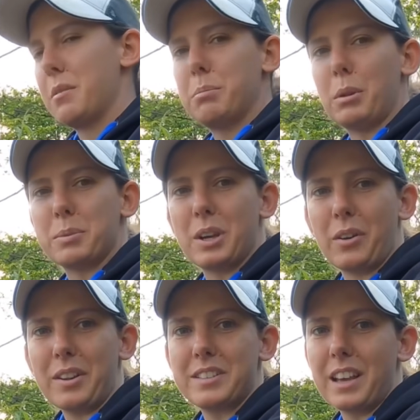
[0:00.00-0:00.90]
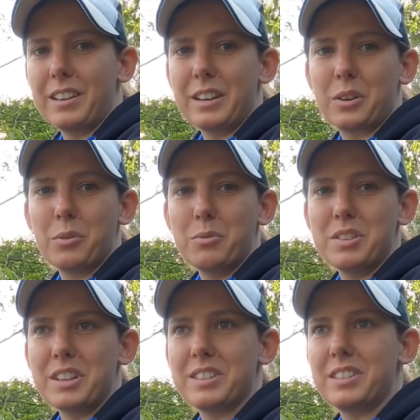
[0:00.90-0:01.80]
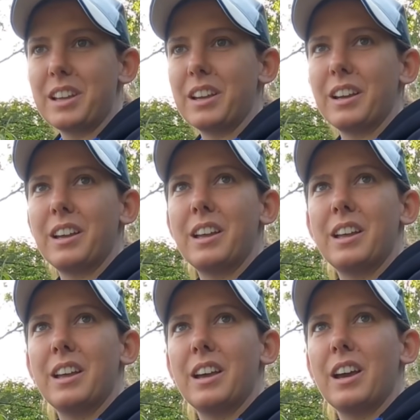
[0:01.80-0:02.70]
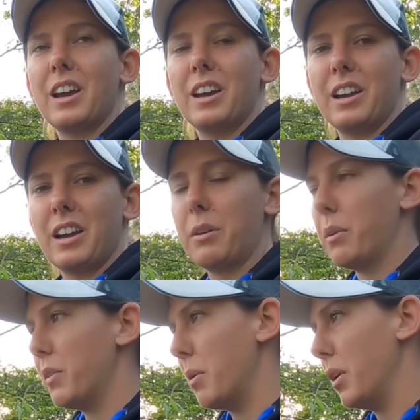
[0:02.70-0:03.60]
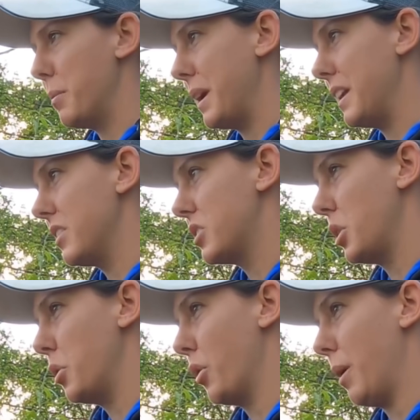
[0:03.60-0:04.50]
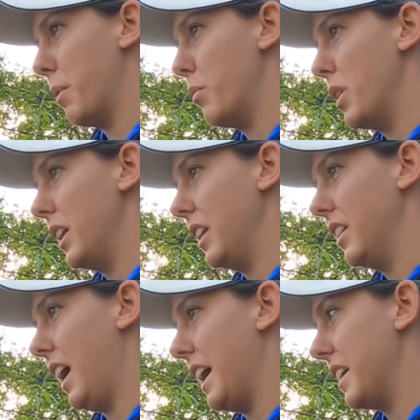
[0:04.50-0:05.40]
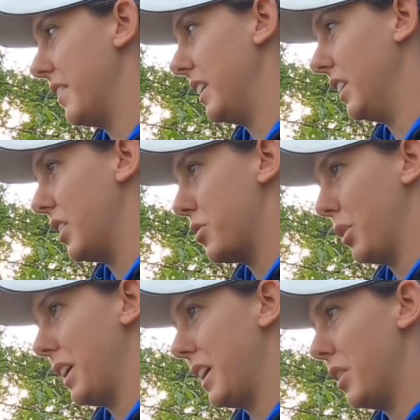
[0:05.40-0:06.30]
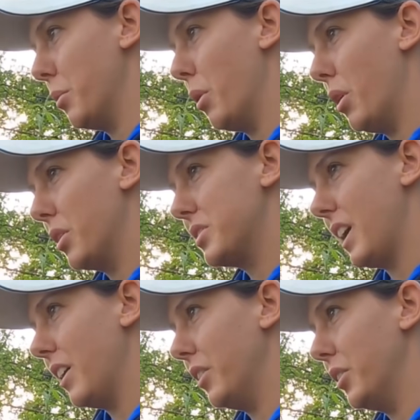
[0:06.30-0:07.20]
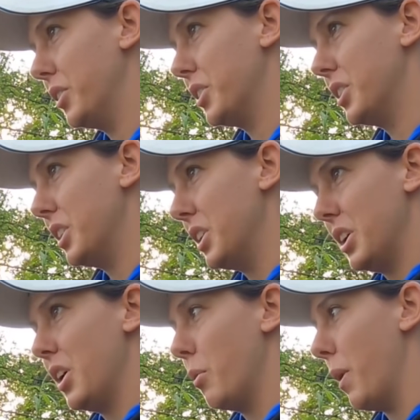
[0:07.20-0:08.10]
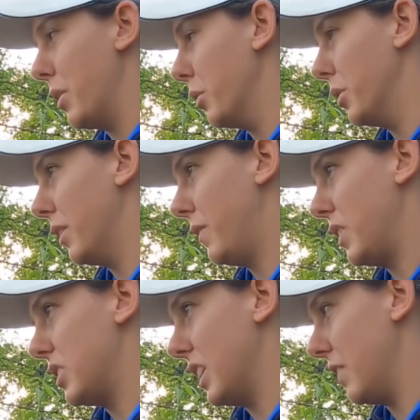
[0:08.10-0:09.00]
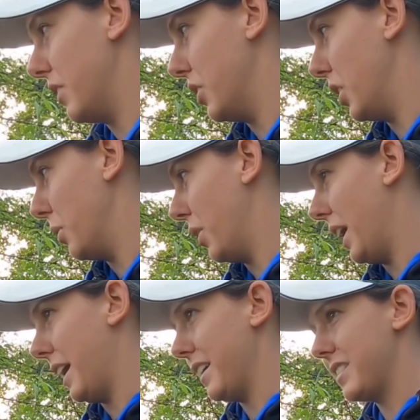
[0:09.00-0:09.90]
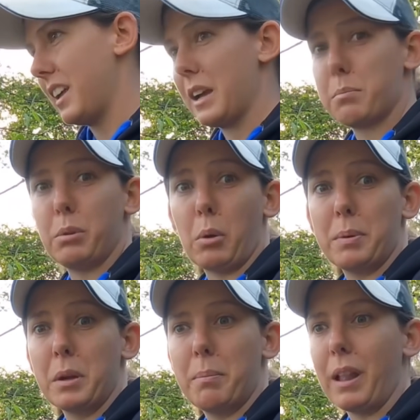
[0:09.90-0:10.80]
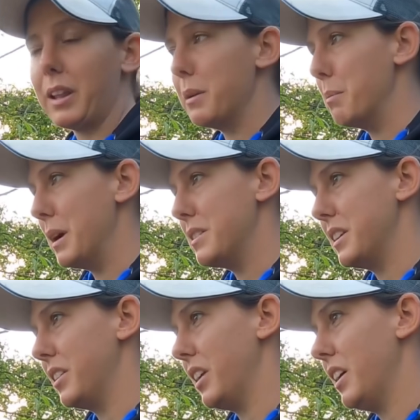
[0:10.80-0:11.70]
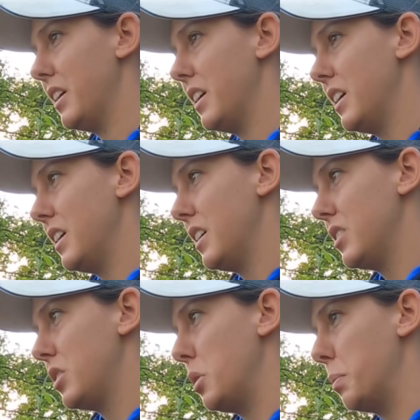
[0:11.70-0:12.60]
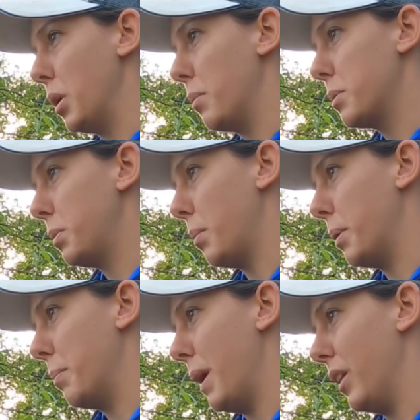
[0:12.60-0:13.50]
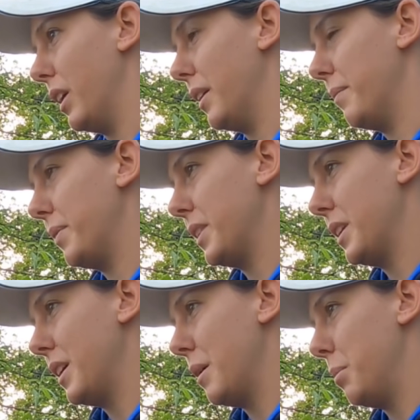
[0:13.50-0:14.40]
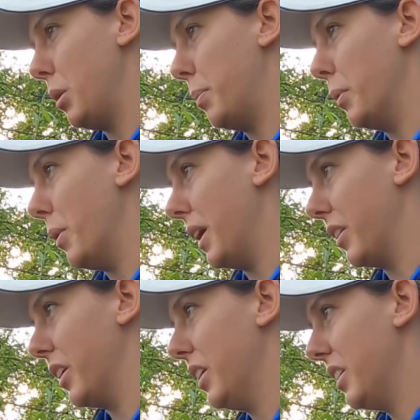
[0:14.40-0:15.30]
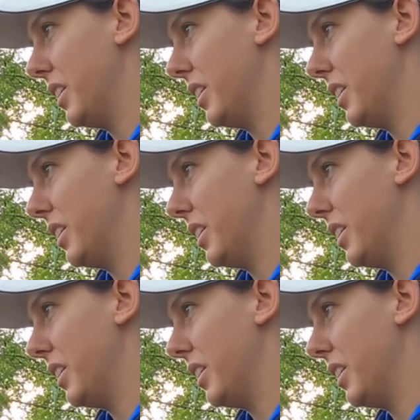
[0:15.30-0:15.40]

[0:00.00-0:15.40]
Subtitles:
Plopped it on its head and it couldn't resist it. And with them only being 2 gram and really light, it literally hit the water, settled and went under. Fish didn't even know it were there. It's like plopping a pellet in basically. 2 plops, plop at pellet, plop at waggler.